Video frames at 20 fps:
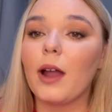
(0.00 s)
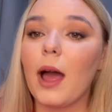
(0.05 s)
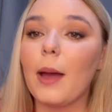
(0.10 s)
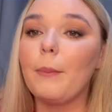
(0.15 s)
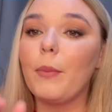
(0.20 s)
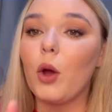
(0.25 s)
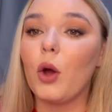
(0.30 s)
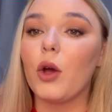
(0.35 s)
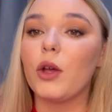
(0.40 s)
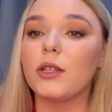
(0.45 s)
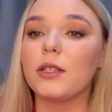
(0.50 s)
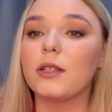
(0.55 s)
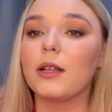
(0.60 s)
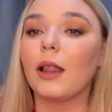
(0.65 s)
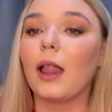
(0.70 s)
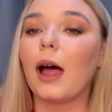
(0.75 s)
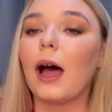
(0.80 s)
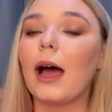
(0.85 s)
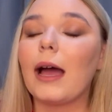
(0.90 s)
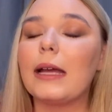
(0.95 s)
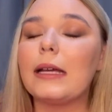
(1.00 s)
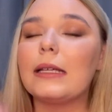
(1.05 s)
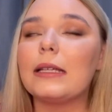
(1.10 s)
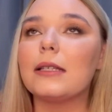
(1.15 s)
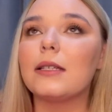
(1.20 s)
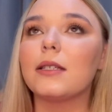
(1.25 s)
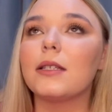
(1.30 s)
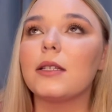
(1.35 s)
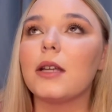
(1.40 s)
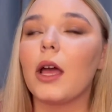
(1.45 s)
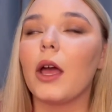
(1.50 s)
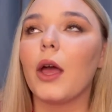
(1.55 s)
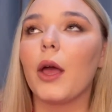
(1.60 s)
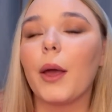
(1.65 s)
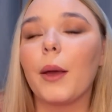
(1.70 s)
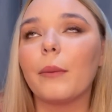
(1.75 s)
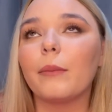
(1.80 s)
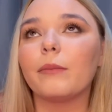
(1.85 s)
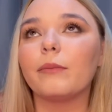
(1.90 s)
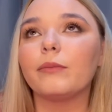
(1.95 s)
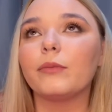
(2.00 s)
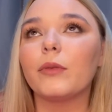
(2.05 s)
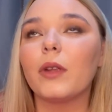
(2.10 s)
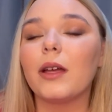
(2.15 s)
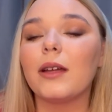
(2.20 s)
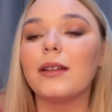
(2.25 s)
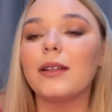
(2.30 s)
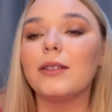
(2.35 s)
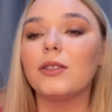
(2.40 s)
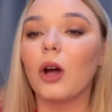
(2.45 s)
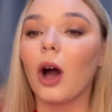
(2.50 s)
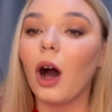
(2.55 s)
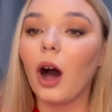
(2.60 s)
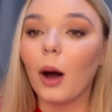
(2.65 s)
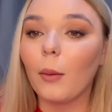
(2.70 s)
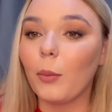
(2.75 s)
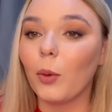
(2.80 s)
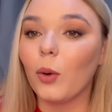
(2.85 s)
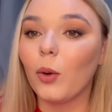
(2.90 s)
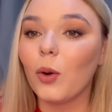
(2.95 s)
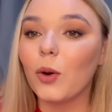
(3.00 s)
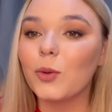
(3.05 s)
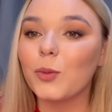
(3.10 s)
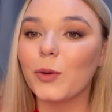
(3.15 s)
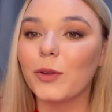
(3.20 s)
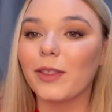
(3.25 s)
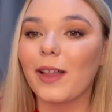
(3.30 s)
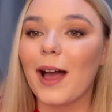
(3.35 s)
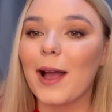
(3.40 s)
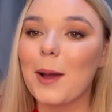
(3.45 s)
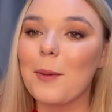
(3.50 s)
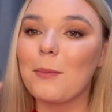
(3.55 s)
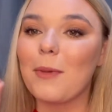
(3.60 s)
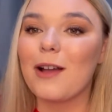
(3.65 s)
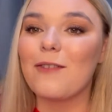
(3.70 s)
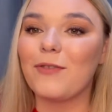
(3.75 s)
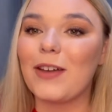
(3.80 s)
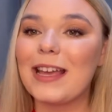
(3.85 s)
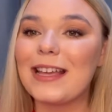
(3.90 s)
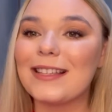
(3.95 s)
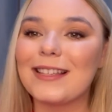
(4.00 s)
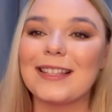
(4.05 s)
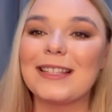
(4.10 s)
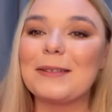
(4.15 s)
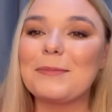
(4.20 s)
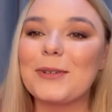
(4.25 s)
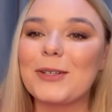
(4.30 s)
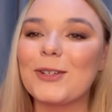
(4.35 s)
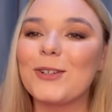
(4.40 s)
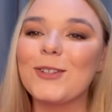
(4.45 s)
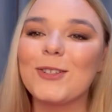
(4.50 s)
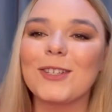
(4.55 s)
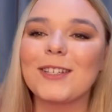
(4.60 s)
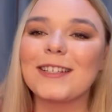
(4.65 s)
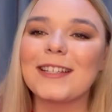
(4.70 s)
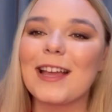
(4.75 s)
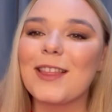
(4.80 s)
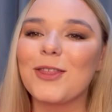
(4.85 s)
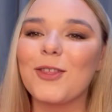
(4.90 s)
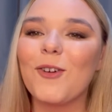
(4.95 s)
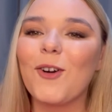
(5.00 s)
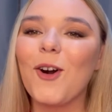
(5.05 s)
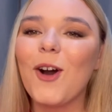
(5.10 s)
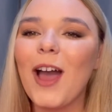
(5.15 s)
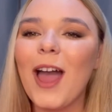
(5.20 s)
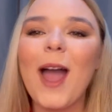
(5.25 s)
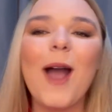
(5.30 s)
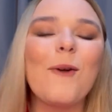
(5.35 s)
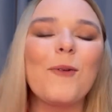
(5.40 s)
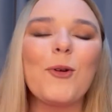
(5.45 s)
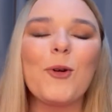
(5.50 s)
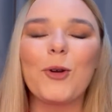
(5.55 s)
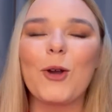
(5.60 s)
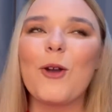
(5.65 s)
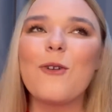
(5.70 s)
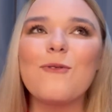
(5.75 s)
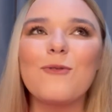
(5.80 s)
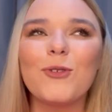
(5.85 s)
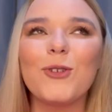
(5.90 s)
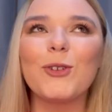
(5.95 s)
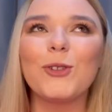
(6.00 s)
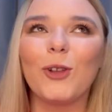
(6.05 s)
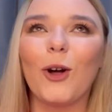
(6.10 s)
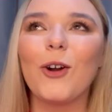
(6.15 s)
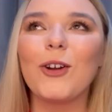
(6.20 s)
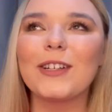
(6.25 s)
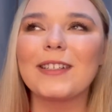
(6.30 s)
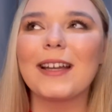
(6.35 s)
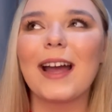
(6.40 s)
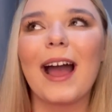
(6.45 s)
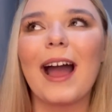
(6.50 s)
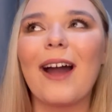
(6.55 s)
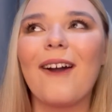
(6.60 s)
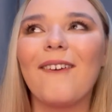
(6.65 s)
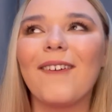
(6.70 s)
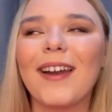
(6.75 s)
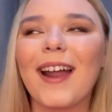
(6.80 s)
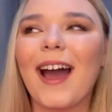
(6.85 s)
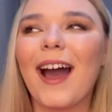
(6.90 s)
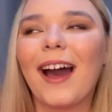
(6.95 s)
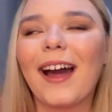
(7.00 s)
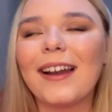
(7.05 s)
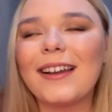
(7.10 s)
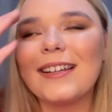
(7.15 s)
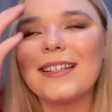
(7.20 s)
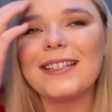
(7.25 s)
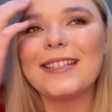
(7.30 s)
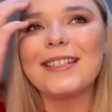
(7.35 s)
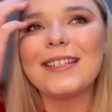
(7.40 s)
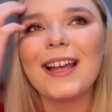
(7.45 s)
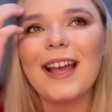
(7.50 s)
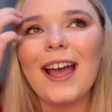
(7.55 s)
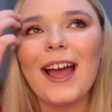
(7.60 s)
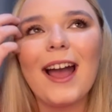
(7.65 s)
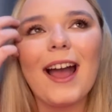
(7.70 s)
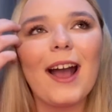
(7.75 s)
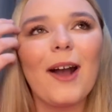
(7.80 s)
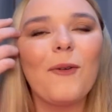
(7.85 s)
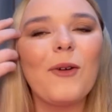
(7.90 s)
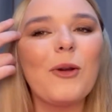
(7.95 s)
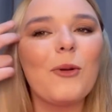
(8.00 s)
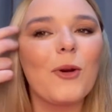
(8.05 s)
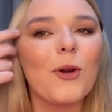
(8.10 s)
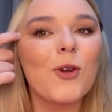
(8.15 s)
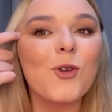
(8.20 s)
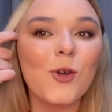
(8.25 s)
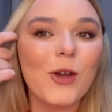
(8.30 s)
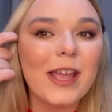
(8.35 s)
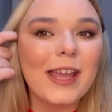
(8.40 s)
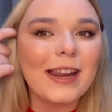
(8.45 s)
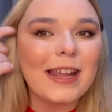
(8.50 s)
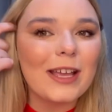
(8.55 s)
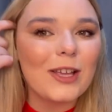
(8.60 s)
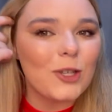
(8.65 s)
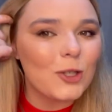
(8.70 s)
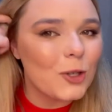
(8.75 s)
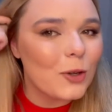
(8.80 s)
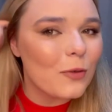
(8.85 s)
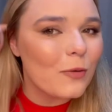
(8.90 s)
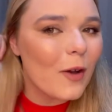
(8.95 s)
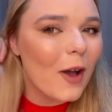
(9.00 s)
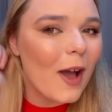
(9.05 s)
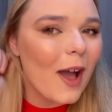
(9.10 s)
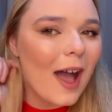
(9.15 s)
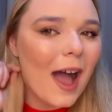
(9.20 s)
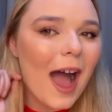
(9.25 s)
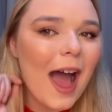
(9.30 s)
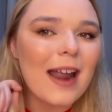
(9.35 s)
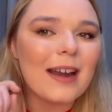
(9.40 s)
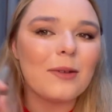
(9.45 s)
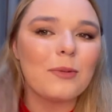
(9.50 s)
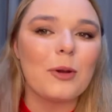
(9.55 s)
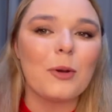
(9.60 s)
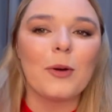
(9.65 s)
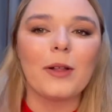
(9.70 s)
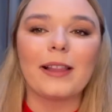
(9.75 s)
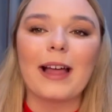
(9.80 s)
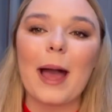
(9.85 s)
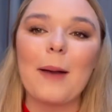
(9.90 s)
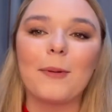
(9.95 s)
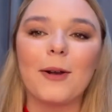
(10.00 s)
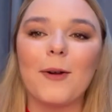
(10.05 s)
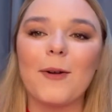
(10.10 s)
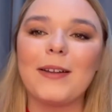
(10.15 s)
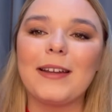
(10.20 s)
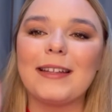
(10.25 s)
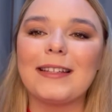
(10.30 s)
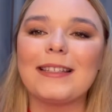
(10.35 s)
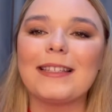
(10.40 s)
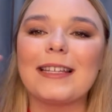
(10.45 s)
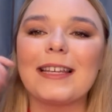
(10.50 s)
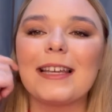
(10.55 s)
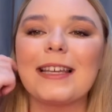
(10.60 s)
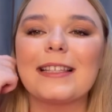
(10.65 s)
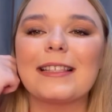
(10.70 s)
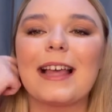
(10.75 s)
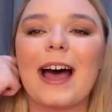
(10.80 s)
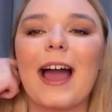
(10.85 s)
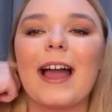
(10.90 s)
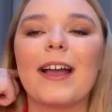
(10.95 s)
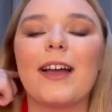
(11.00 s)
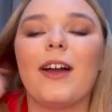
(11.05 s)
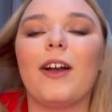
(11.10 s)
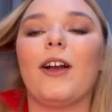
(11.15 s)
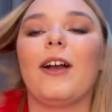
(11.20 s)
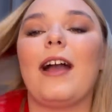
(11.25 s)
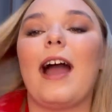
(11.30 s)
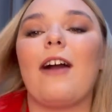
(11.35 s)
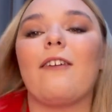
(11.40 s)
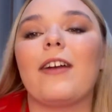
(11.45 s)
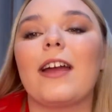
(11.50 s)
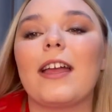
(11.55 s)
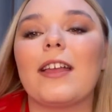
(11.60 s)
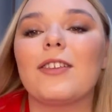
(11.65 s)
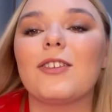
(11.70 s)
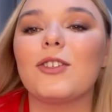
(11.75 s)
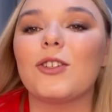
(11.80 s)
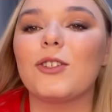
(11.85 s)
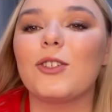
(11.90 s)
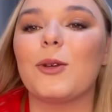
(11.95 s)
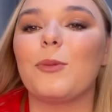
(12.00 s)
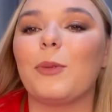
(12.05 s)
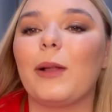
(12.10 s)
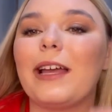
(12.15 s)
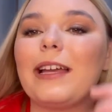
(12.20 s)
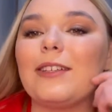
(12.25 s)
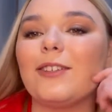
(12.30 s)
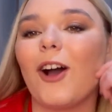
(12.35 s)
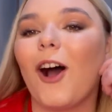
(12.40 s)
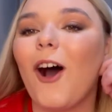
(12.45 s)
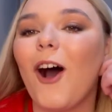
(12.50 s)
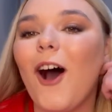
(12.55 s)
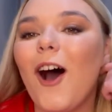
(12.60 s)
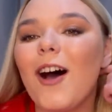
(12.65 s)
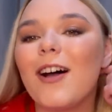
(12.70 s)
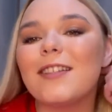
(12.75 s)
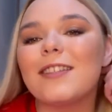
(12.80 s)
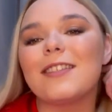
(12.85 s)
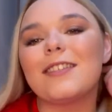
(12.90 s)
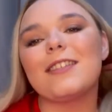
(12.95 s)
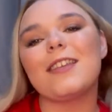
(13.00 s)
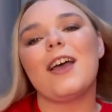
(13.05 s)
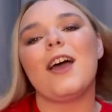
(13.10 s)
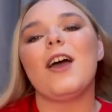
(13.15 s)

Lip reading: a personalized dartboard with like my face in the middle, because I thought we were going through lockdown and we were annoying each other, and we were kept going into his like garage to play darts.